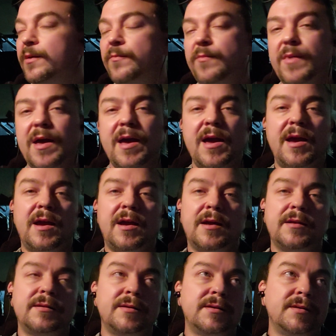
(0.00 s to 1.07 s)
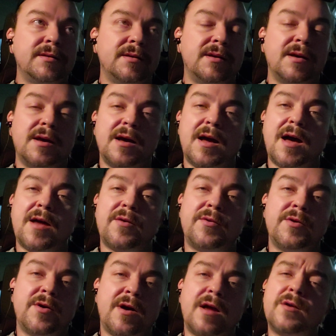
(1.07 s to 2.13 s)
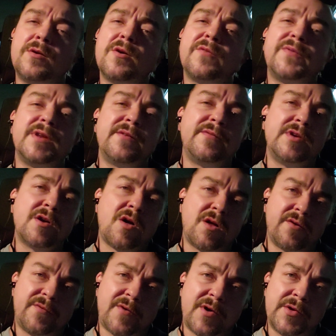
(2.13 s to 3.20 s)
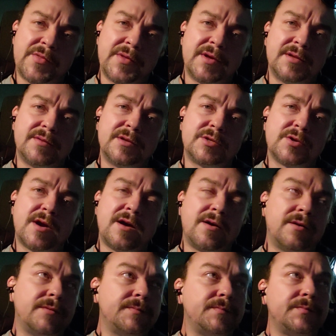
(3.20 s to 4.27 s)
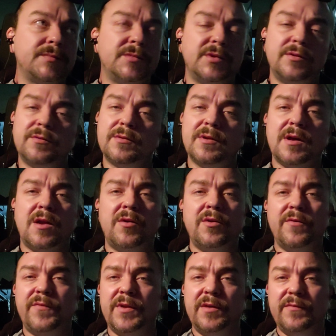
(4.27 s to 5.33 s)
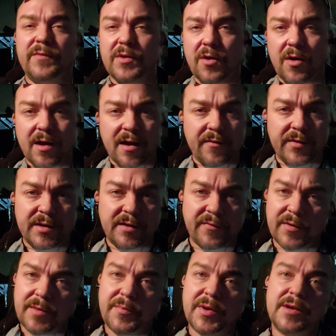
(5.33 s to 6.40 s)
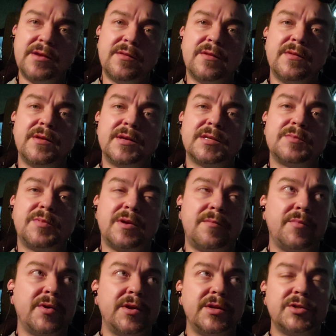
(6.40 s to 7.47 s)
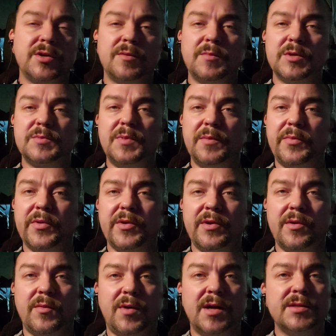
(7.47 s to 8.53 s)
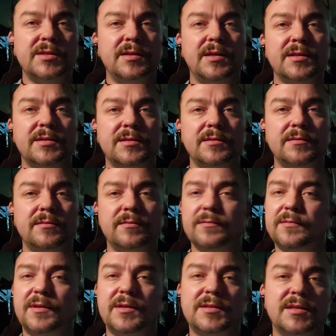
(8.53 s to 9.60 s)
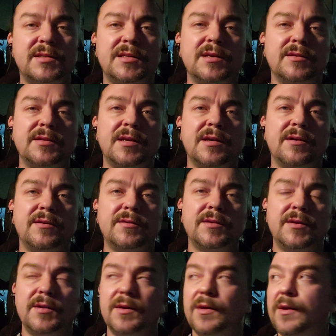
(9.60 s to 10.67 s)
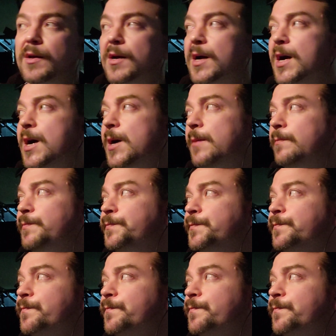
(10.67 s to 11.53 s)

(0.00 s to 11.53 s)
man. I don't know if any of y'all are following the trial. I don't know if any of y'all have a different opinion than this, but I'm pretty sure most people that are watching this, it's a sealed deal. That's